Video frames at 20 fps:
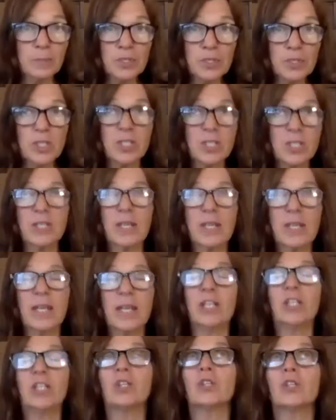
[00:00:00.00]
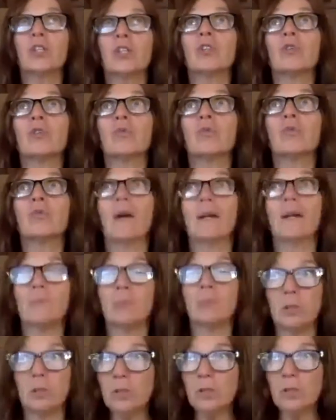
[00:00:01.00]
She's
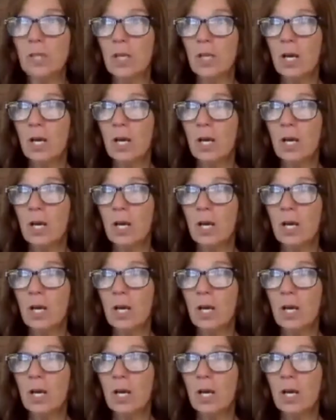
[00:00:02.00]
incredible.